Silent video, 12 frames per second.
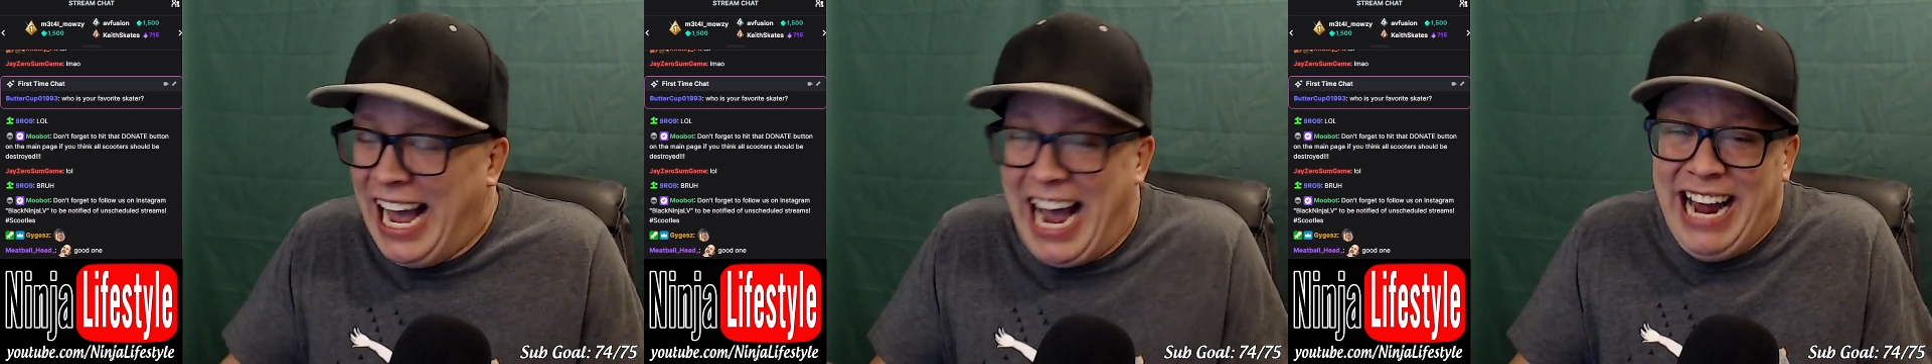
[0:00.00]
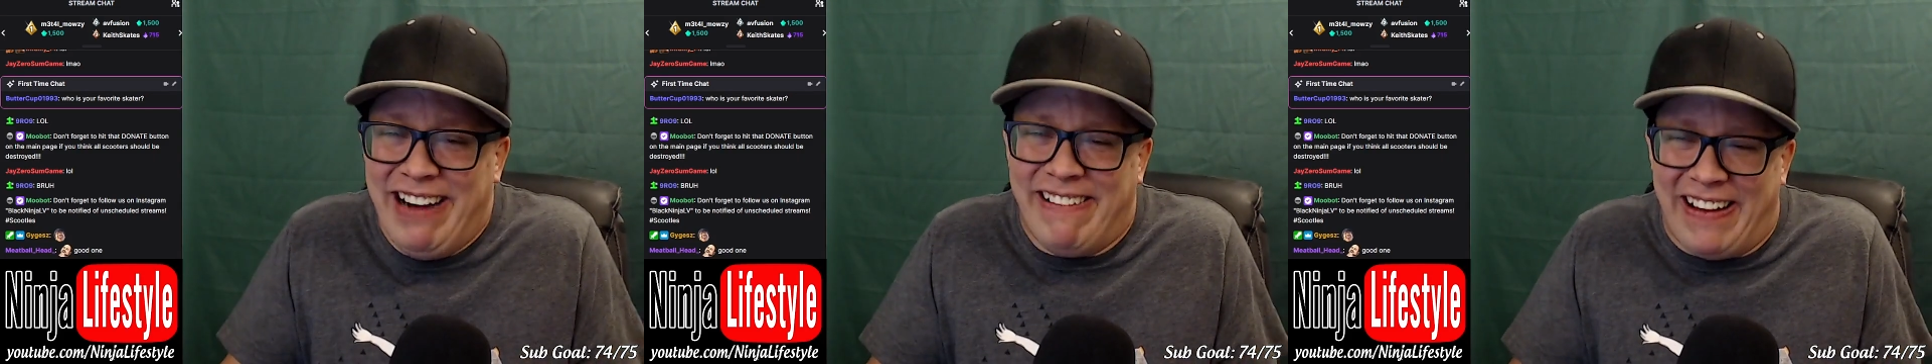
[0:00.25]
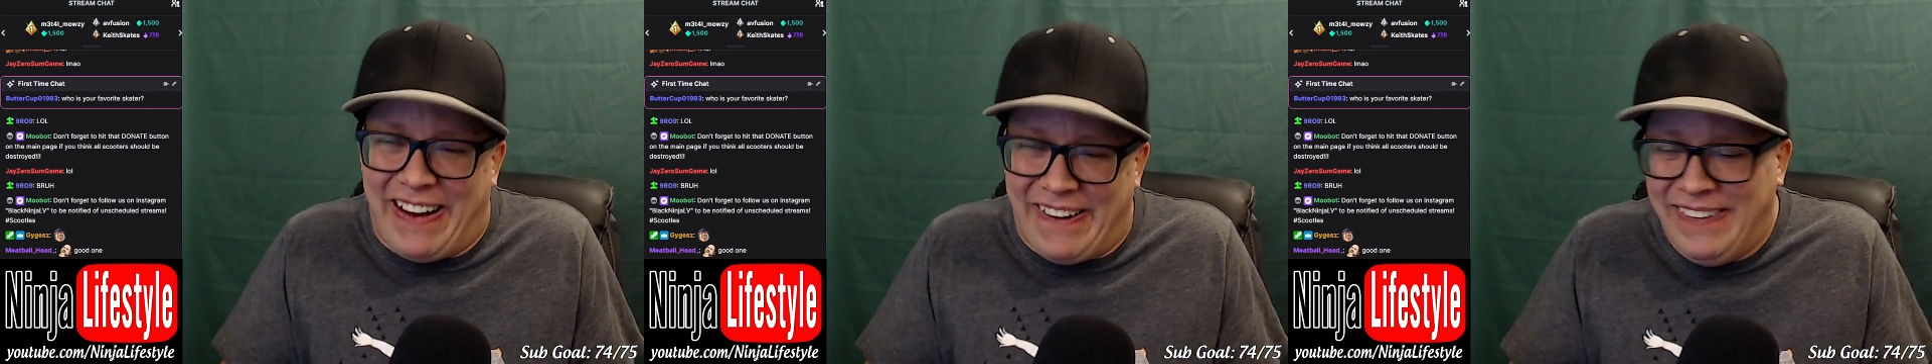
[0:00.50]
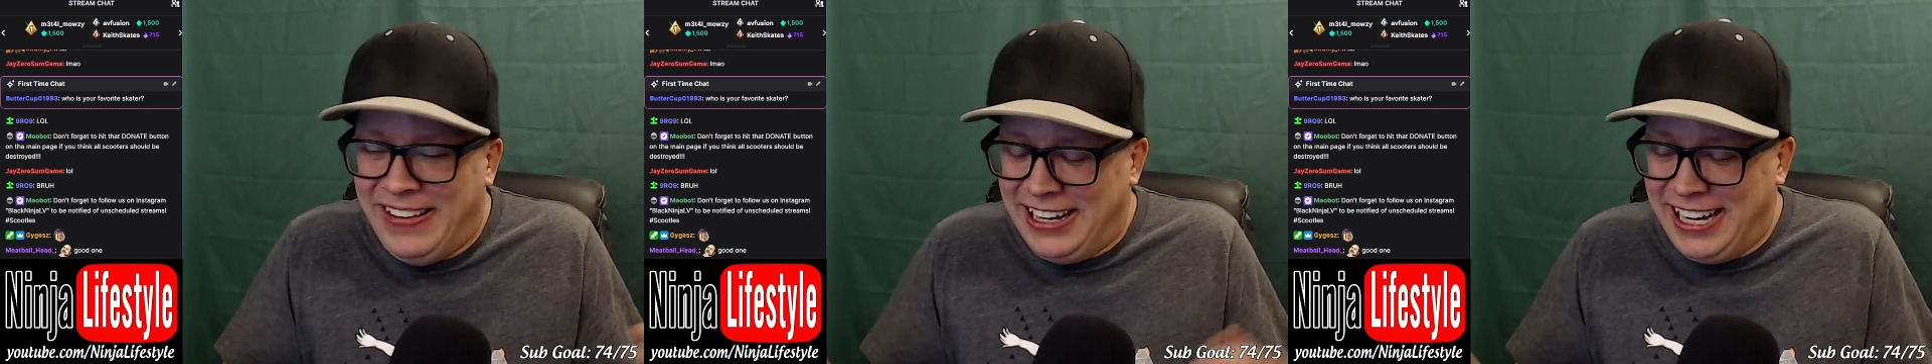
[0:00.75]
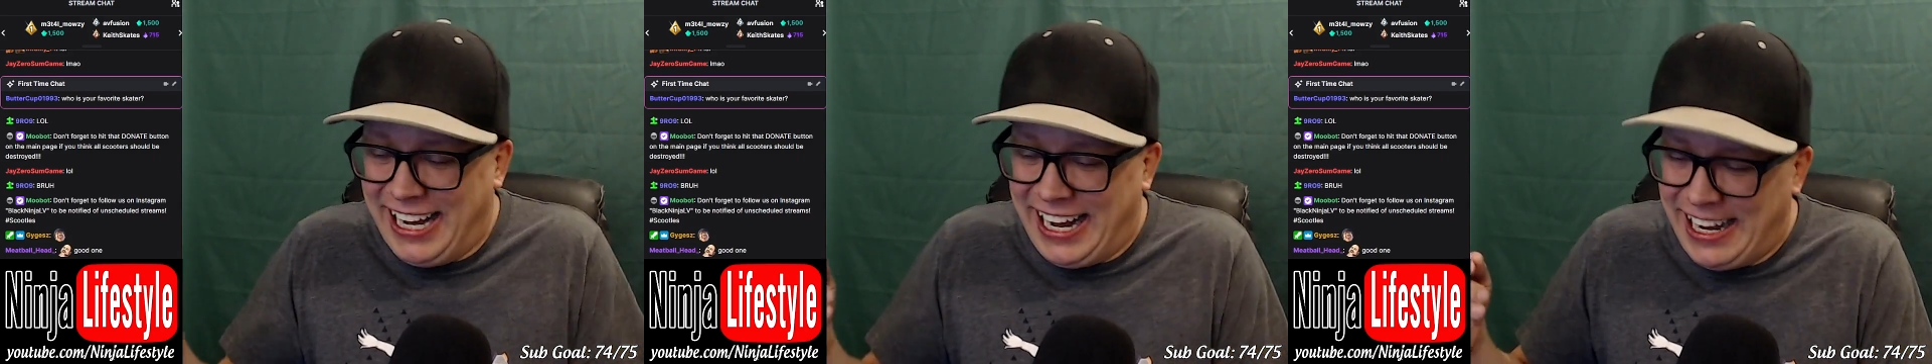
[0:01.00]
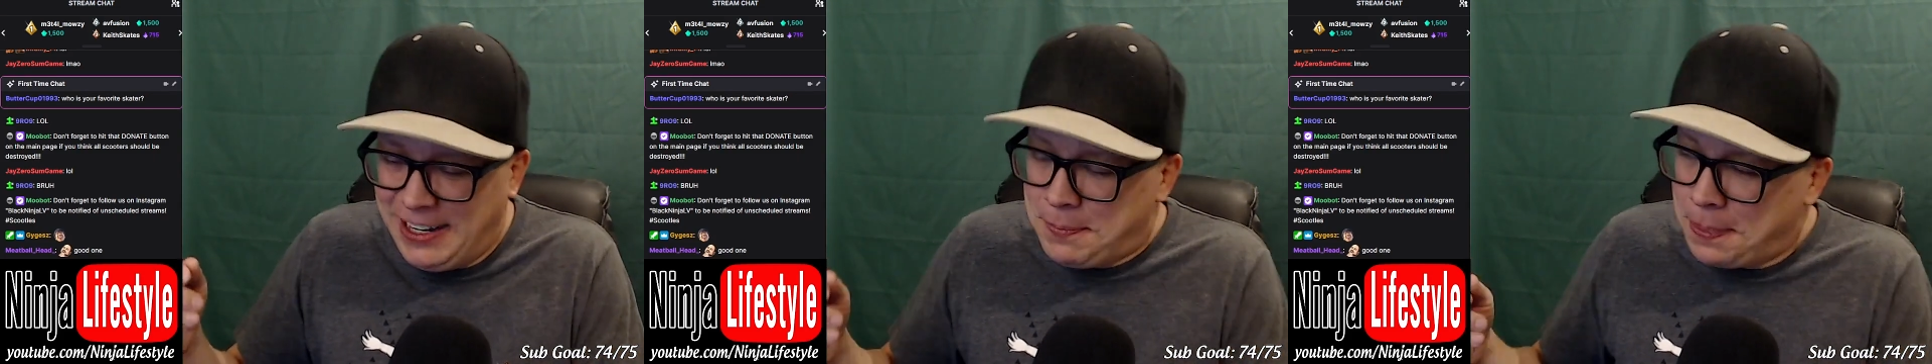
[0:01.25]
I don't know.
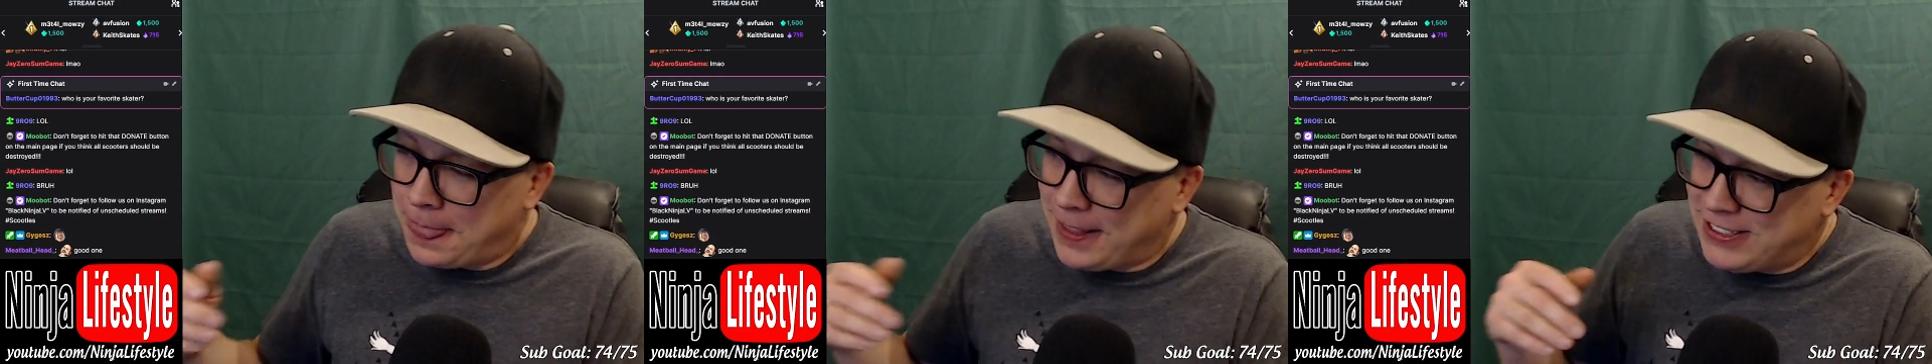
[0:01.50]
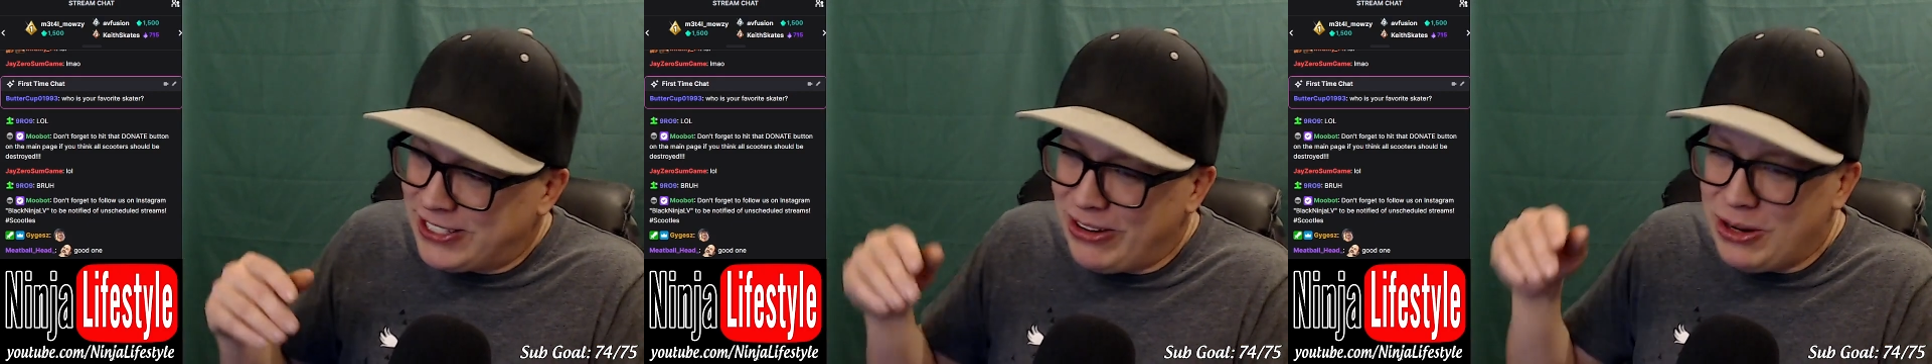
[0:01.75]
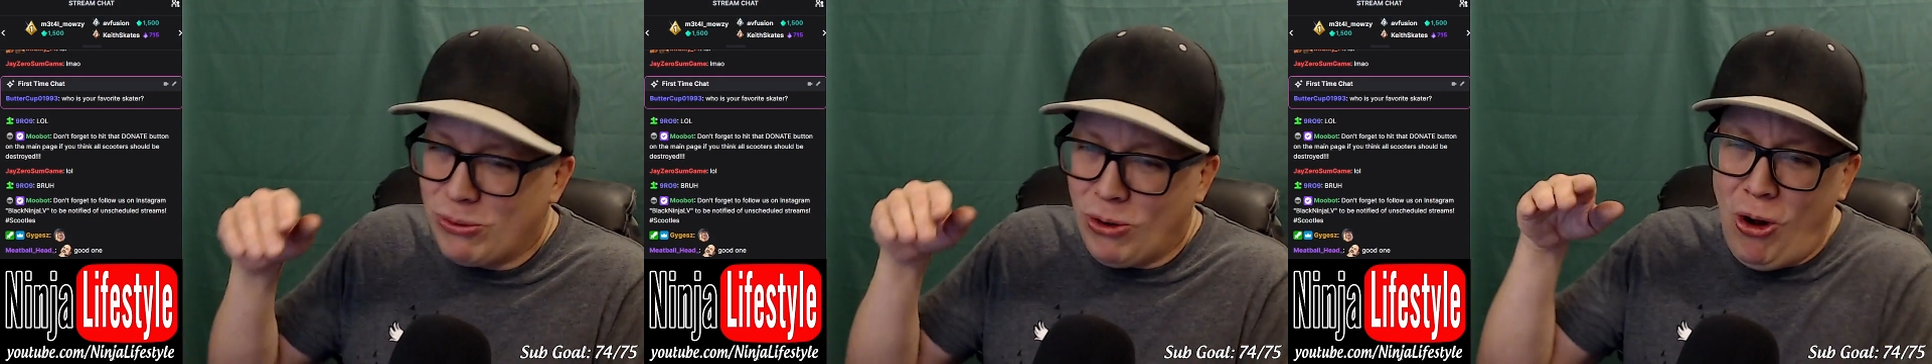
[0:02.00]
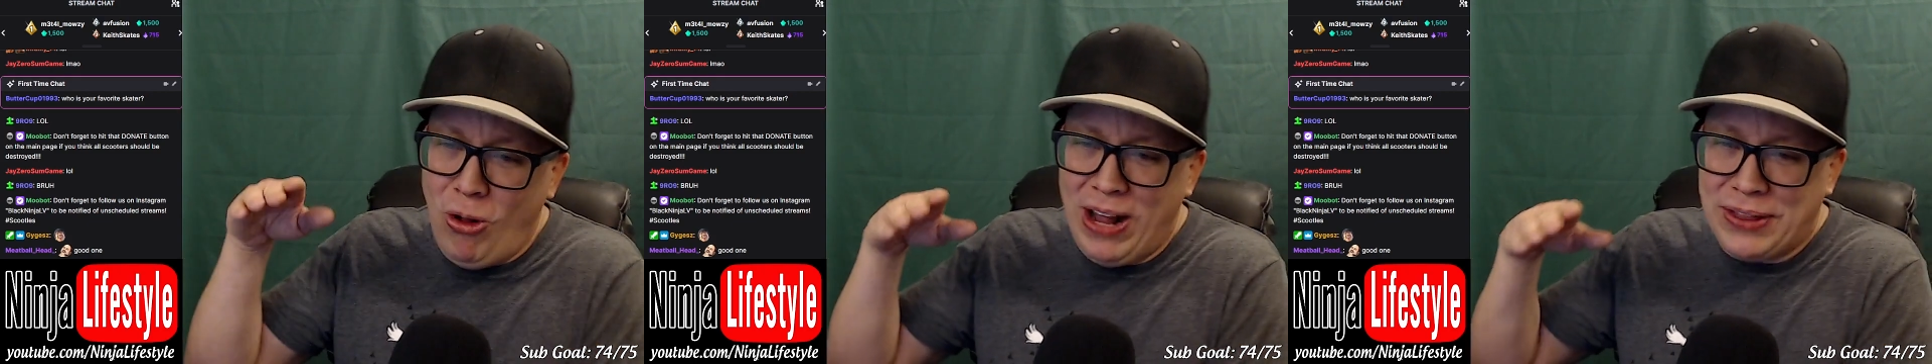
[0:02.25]
Uh, so you roll